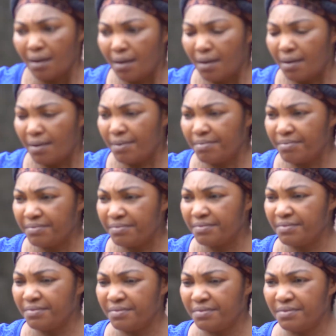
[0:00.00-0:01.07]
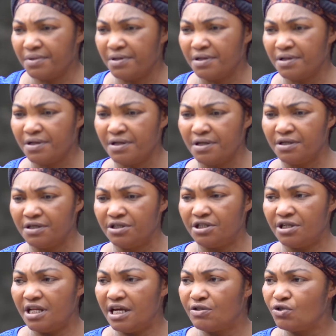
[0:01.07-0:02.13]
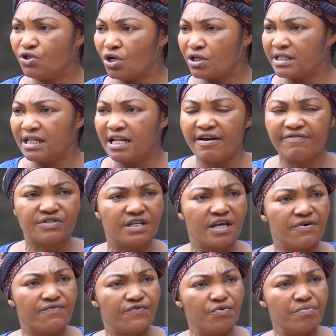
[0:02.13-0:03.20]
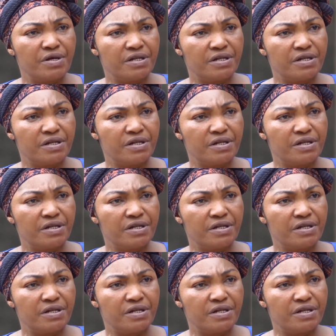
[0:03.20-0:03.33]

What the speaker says: Ini Edo just left here a few